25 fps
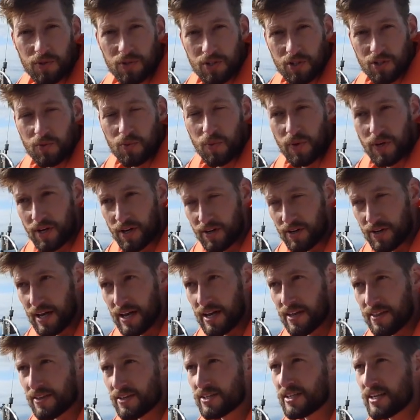which is where
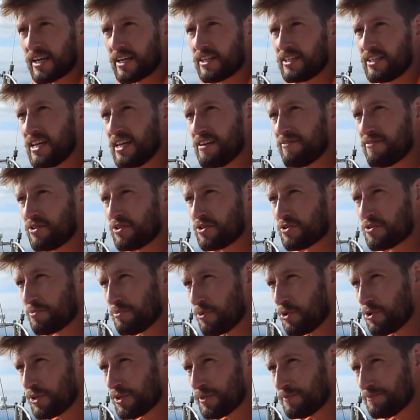the Second Haven is
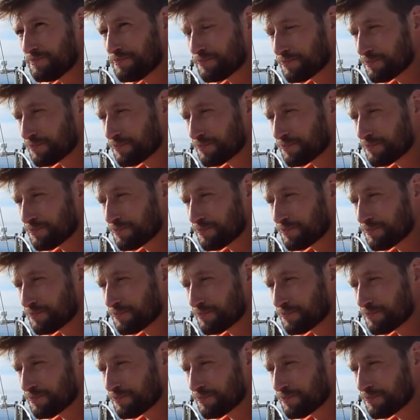moored.